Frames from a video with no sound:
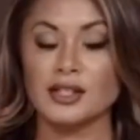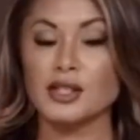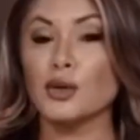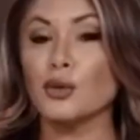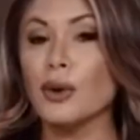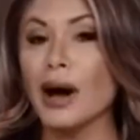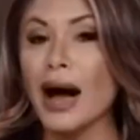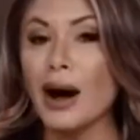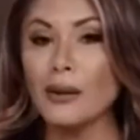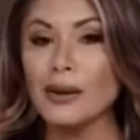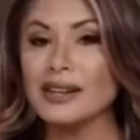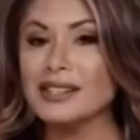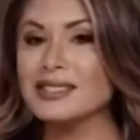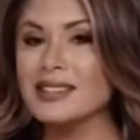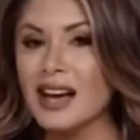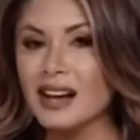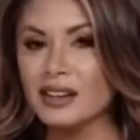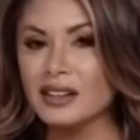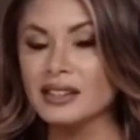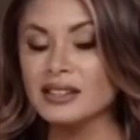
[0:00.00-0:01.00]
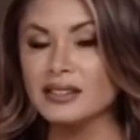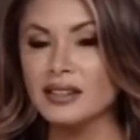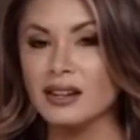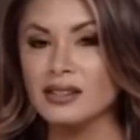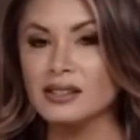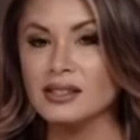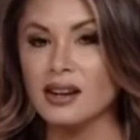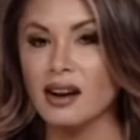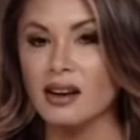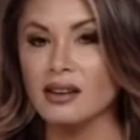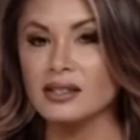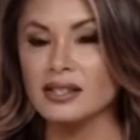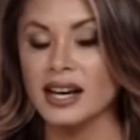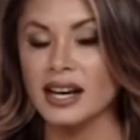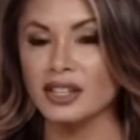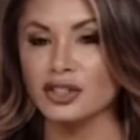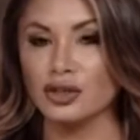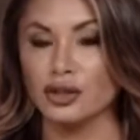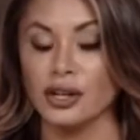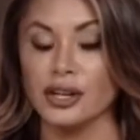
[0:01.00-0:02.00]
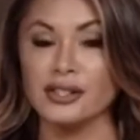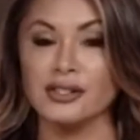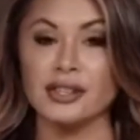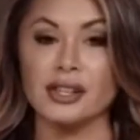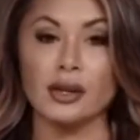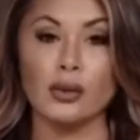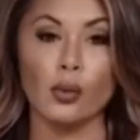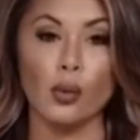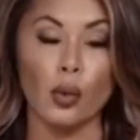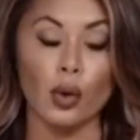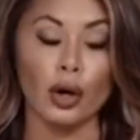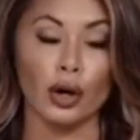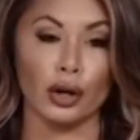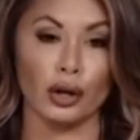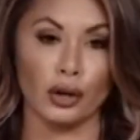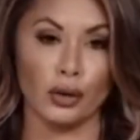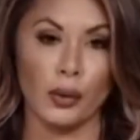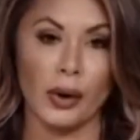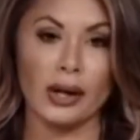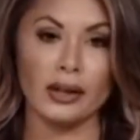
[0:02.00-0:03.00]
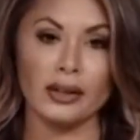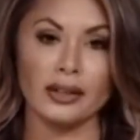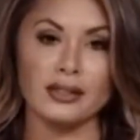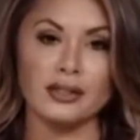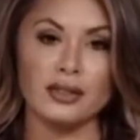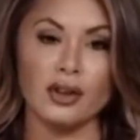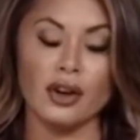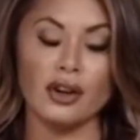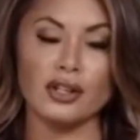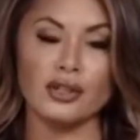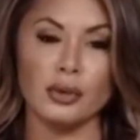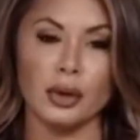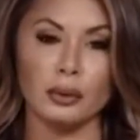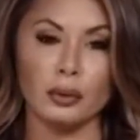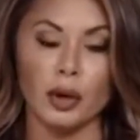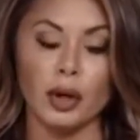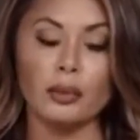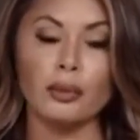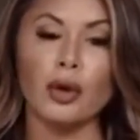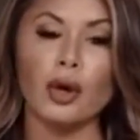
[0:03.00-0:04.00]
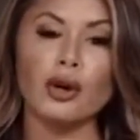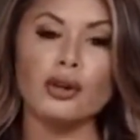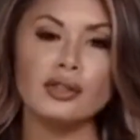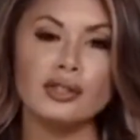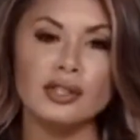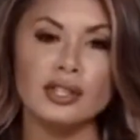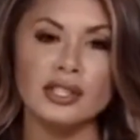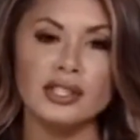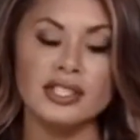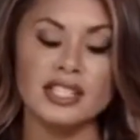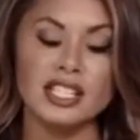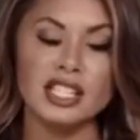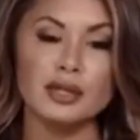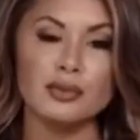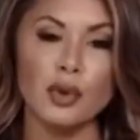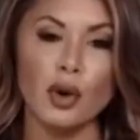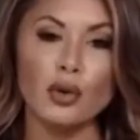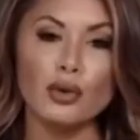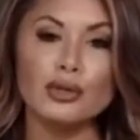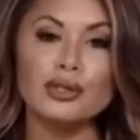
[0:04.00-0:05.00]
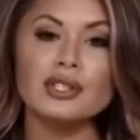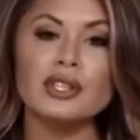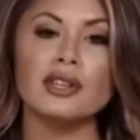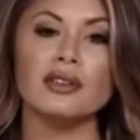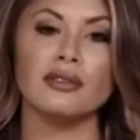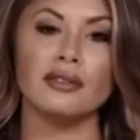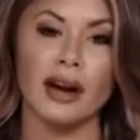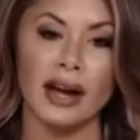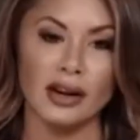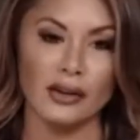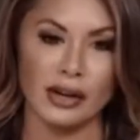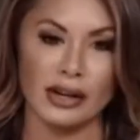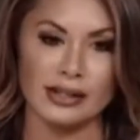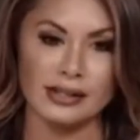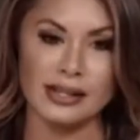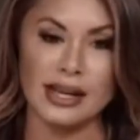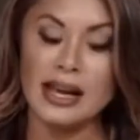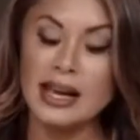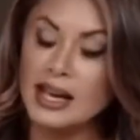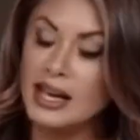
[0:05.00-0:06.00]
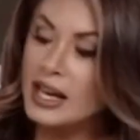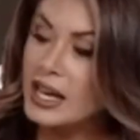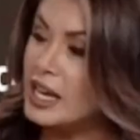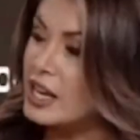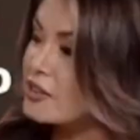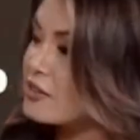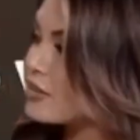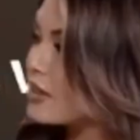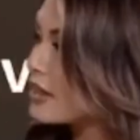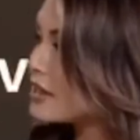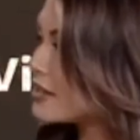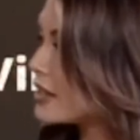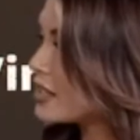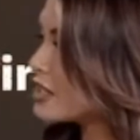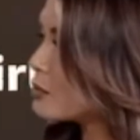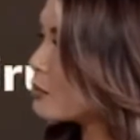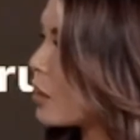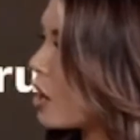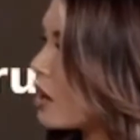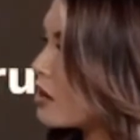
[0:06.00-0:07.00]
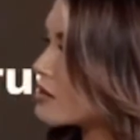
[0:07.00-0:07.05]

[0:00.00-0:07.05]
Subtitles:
Sometimes it's just, if we do a story about science, it's stuff telling you something you just didn't know. So we have that